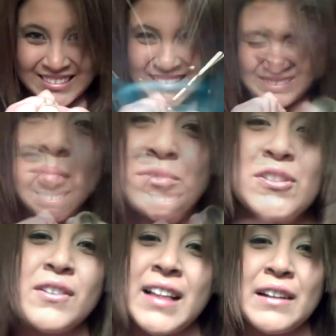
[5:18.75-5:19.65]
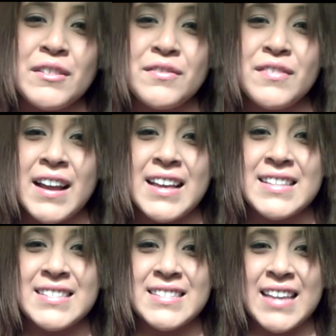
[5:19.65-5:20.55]
I'm so glad we're
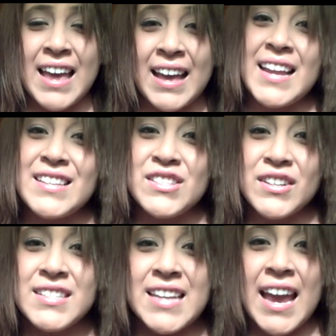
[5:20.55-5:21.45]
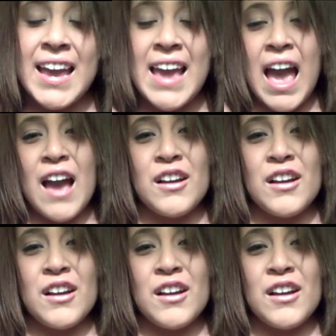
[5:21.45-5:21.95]
friends. And today is your day.